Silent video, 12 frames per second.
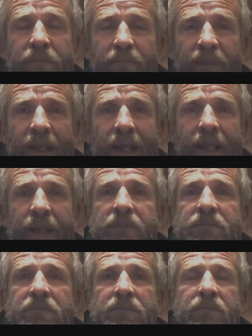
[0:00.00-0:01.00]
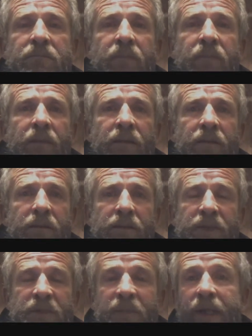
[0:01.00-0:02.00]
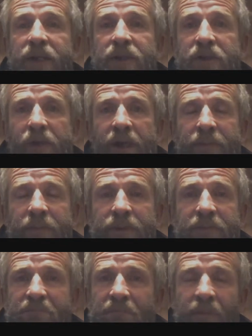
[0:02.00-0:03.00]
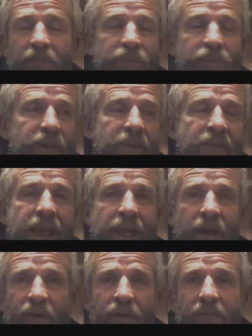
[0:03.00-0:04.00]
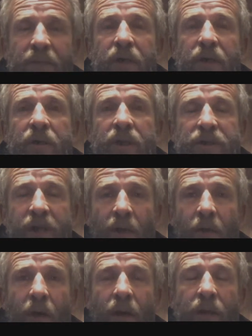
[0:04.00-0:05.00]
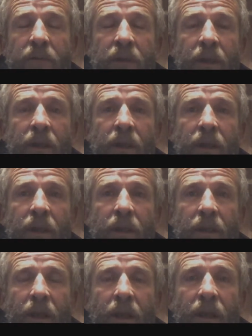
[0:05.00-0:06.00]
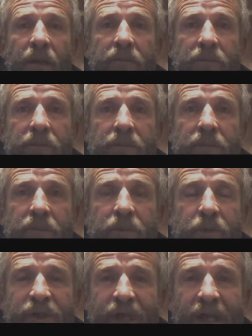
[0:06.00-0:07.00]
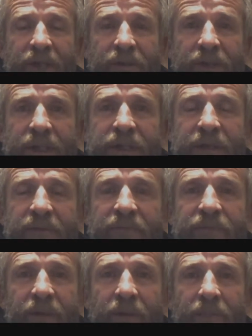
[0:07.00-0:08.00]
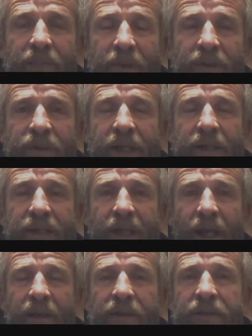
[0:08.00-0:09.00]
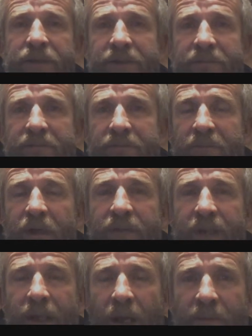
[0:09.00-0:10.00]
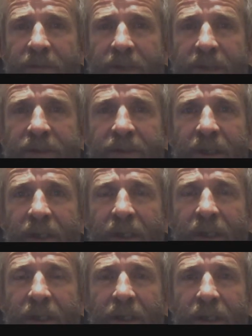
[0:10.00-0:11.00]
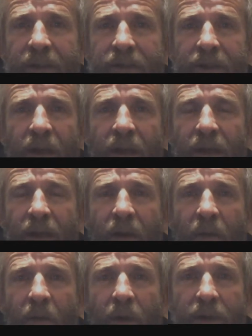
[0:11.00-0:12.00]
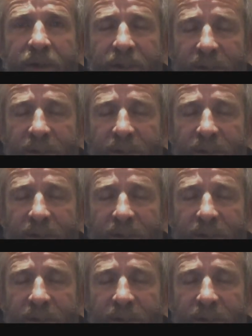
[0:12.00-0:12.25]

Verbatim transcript: plan space trips, put a man on the moon, and so on, uh, trajectories of uh, projectiles, moving objects it's all it all works